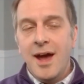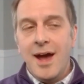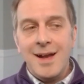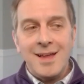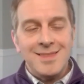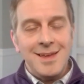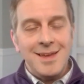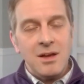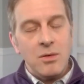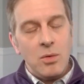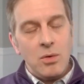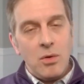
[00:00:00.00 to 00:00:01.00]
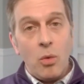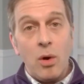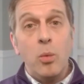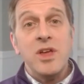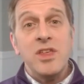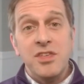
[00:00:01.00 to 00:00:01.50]
And I think,
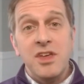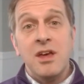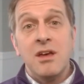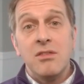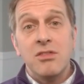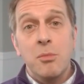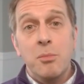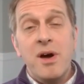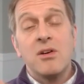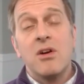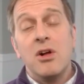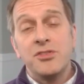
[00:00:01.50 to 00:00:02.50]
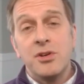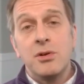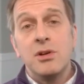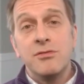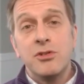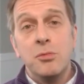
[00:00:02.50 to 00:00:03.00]
or we think, the better
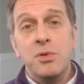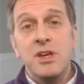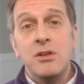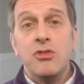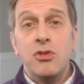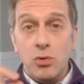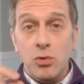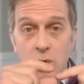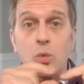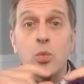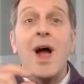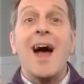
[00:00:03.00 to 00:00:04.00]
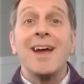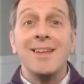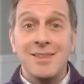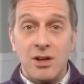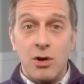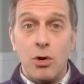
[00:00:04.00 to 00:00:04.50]
alternative could be to
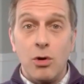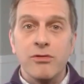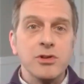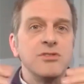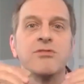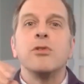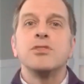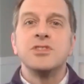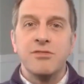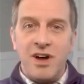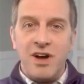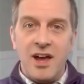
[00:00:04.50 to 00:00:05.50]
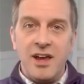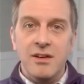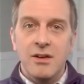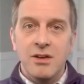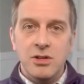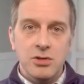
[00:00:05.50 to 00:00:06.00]
ride the curve or diversify
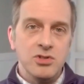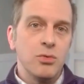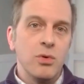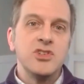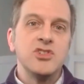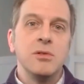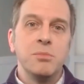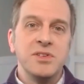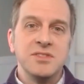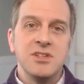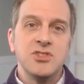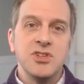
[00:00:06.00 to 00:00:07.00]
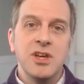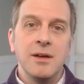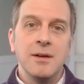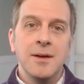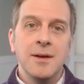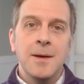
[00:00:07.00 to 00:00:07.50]
your duration
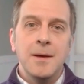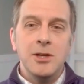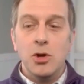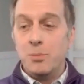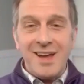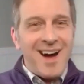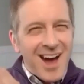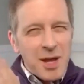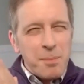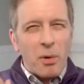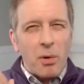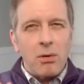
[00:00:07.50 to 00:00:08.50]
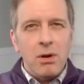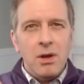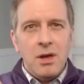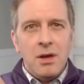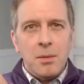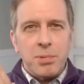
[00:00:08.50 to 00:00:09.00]
positioning. Being hyper
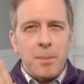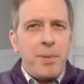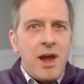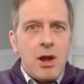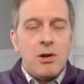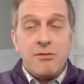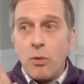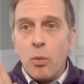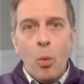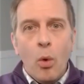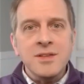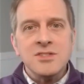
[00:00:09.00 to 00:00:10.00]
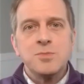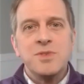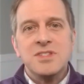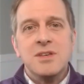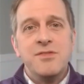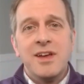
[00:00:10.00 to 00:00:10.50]
prepared for one
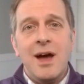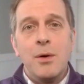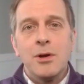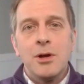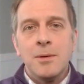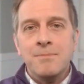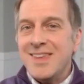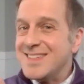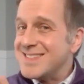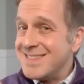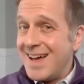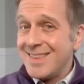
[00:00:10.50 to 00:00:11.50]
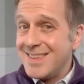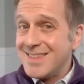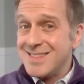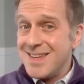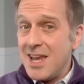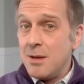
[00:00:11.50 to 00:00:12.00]
specific outcome is not the
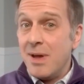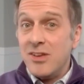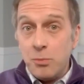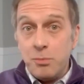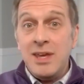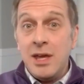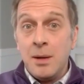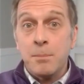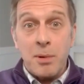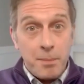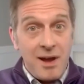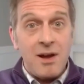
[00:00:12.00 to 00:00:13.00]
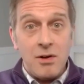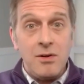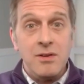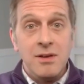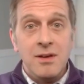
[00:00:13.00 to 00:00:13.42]
same as being prepared.